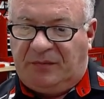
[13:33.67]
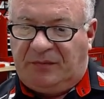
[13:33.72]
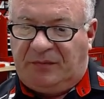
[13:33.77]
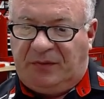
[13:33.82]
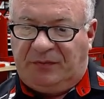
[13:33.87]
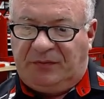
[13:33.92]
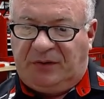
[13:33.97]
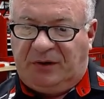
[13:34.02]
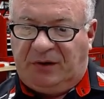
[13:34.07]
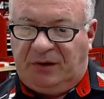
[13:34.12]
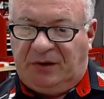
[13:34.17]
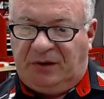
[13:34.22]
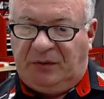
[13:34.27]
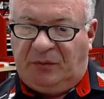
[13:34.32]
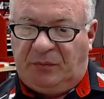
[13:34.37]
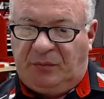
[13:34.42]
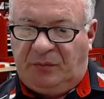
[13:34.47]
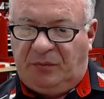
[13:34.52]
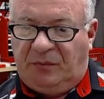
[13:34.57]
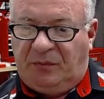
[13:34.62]

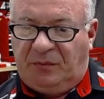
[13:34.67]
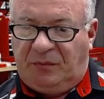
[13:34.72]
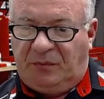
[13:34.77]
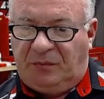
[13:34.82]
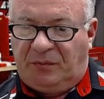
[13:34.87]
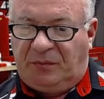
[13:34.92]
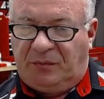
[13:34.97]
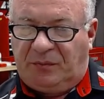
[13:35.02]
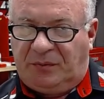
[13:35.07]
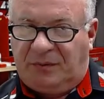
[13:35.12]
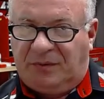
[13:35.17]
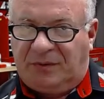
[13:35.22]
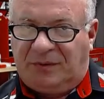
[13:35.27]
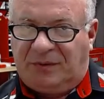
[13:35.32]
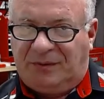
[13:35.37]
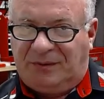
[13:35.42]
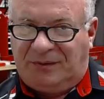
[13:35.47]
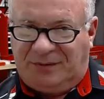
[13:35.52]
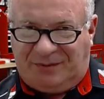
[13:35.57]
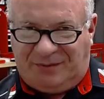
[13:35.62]
15, whoo.
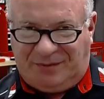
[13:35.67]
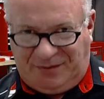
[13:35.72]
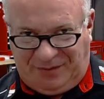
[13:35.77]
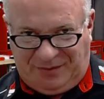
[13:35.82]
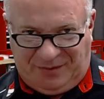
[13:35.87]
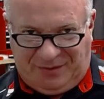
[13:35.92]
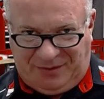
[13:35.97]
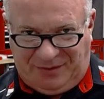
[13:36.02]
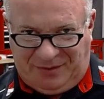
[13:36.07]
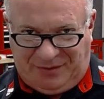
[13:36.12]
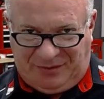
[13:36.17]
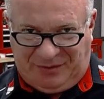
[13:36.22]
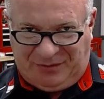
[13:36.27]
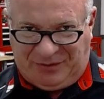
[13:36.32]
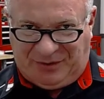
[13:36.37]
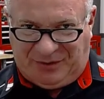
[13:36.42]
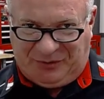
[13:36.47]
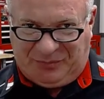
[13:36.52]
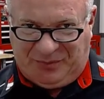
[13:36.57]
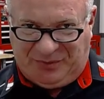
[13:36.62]
You're
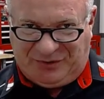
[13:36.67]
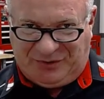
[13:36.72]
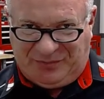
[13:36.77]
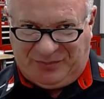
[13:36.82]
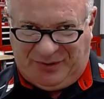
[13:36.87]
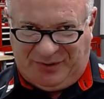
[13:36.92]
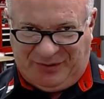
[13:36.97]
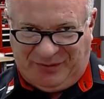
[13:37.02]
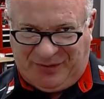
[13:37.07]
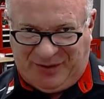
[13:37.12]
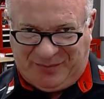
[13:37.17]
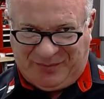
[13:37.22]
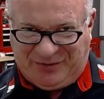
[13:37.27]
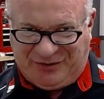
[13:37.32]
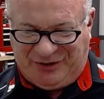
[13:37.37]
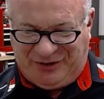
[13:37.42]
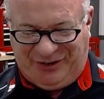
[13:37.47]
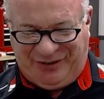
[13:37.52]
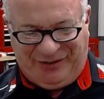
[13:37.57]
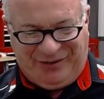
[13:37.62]
not supposed to be on that
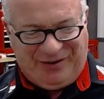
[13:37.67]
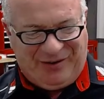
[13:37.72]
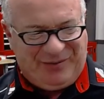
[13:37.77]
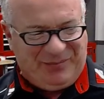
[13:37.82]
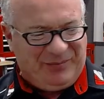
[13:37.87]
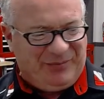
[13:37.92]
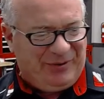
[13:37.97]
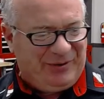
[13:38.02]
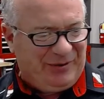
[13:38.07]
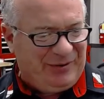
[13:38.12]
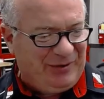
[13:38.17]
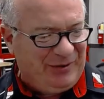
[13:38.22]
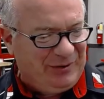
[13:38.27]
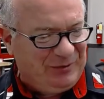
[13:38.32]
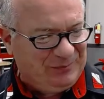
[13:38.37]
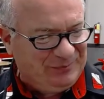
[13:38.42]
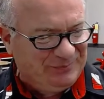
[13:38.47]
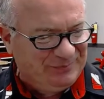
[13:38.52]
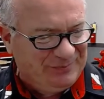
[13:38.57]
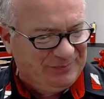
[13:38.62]
machine yet, but
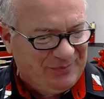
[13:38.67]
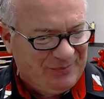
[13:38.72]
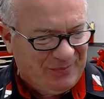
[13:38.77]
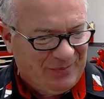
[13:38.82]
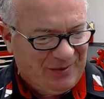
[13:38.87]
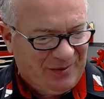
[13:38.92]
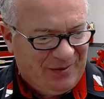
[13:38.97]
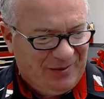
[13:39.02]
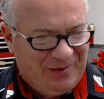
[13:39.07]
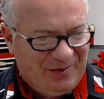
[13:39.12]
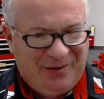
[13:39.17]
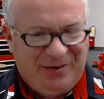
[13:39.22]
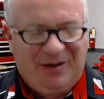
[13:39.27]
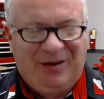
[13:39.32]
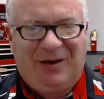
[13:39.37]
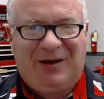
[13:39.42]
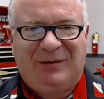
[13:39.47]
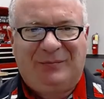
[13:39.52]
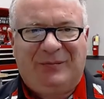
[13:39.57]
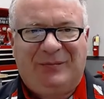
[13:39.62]
um,
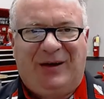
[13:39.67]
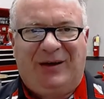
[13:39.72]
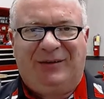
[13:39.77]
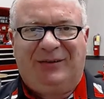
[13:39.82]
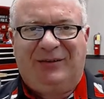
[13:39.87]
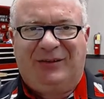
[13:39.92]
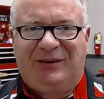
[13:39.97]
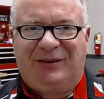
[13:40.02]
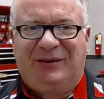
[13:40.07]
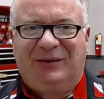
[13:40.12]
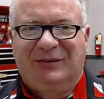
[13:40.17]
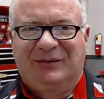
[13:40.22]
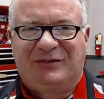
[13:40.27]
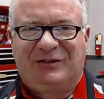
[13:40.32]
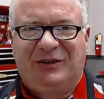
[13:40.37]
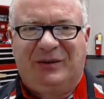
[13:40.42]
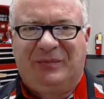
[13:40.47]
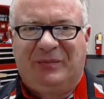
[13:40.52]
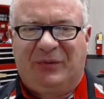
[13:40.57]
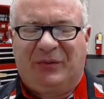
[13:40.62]
I'm not the
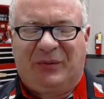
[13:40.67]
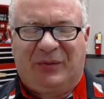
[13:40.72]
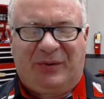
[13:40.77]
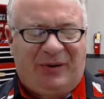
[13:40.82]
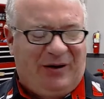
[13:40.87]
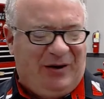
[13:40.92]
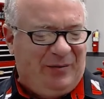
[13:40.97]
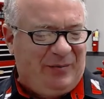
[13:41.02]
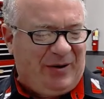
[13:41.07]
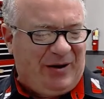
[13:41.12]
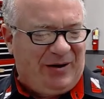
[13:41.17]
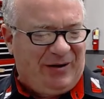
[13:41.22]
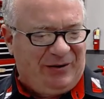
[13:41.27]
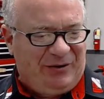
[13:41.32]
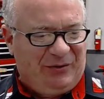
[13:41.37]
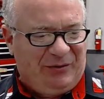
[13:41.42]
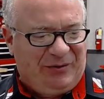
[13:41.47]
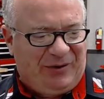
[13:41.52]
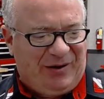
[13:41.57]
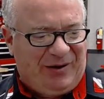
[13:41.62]
dealership, nor am I
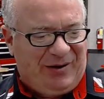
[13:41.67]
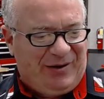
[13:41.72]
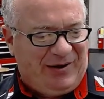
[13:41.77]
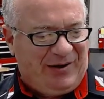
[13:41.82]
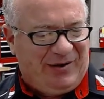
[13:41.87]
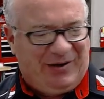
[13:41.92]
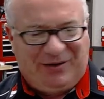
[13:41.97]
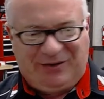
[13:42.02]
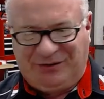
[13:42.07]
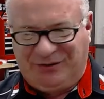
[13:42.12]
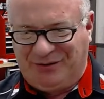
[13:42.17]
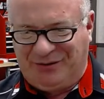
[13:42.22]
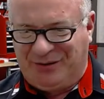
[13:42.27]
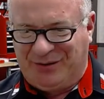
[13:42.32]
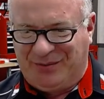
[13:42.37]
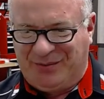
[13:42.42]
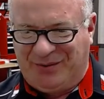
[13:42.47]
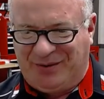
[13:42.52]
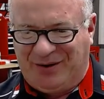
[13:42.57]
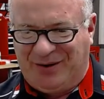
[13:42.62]
your dad.
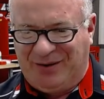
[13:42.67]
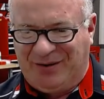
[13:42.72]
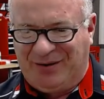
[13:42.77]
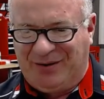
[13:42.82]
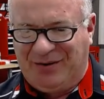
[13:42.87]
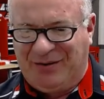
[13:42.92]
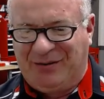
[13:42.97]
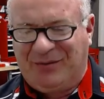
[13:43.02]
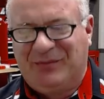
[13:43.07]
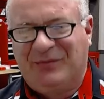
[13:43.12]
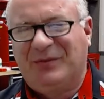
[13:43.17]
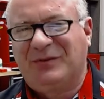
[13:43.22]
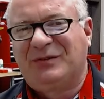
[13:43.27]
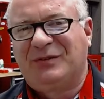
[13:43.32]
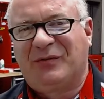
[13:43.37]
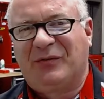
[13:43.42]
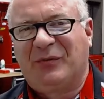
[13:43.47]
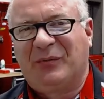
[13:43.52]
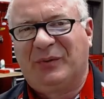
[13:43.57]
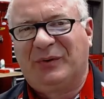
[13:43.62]
So, uh,
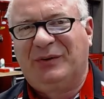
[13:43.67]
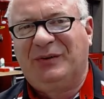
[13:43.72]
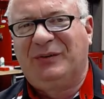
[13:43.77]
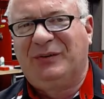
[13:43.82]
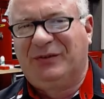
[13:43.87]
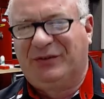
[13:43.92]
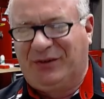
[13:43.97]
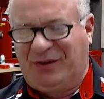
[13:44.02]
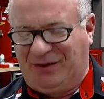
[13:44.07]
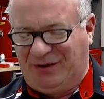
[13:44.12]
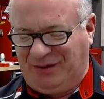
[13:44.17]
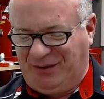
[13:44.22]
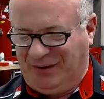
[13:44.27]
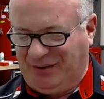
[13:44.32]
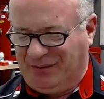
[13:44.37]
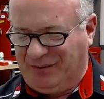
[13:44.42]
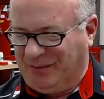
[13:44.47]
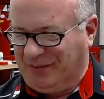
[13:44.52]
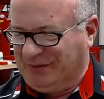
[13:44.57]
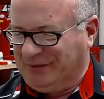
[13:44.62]
whichever one you decide to
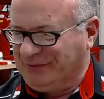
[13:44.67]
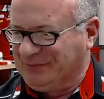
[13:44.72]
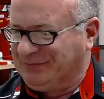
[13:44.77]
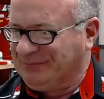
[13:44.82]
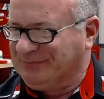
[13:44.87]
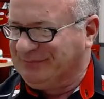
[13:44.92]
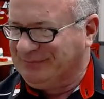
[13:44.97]
go with.